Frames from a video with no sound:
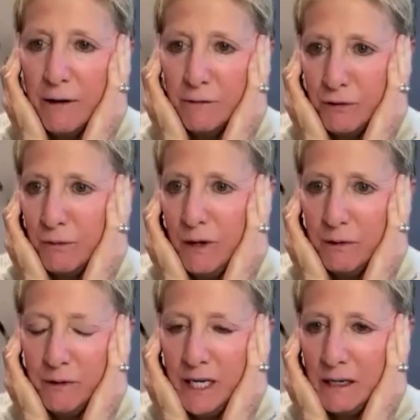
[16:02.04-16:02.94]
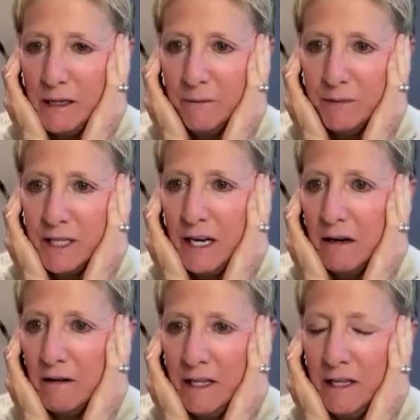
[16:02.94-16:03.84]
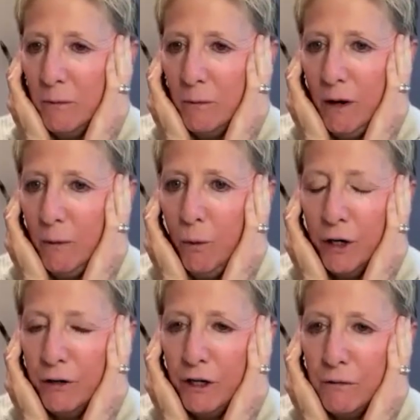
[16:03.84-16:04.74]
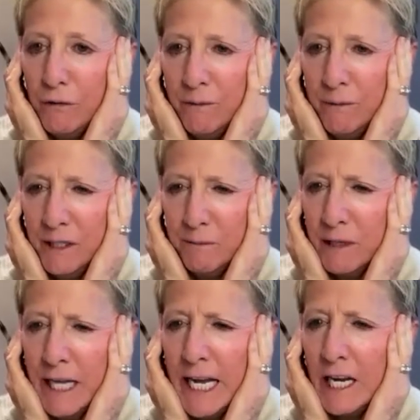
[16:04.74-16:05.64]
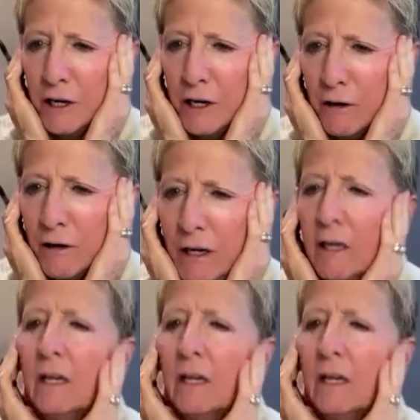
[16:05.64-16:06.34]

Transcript: out to Rotary clubs there, and then where do you come into play here?